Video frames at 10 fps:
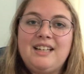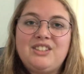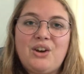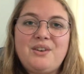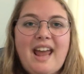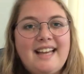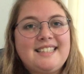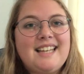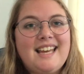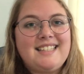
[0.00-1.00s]
So
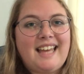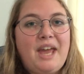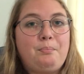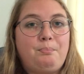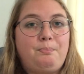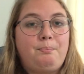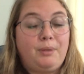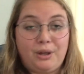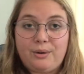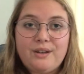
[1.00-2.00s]
next is a
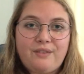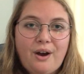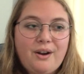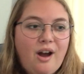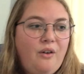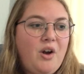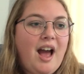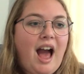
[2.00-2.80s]
blurry photo.